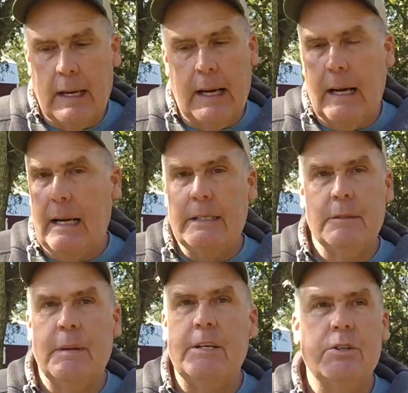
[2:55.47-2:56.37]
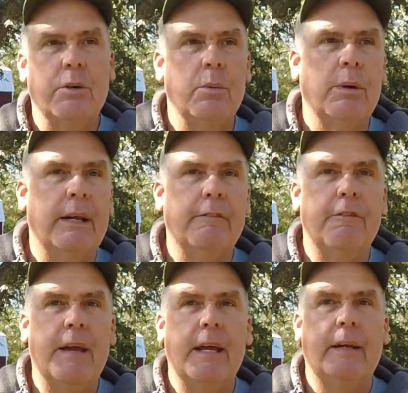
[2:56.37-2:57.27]
I just make sure we're getting
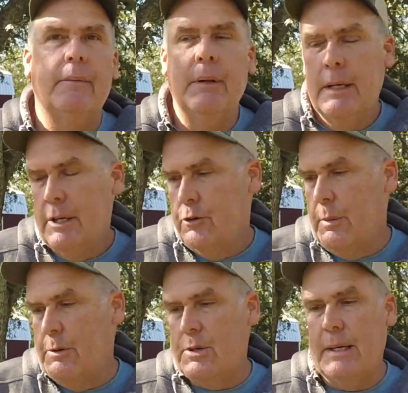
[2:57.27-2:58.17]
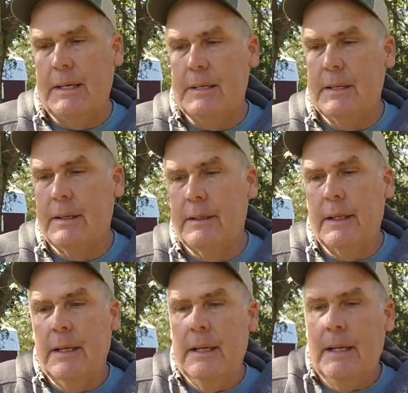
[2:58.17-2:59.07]
fed and treatments are getting done
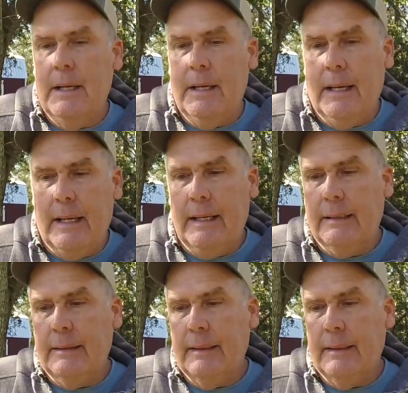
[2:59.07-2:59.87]
and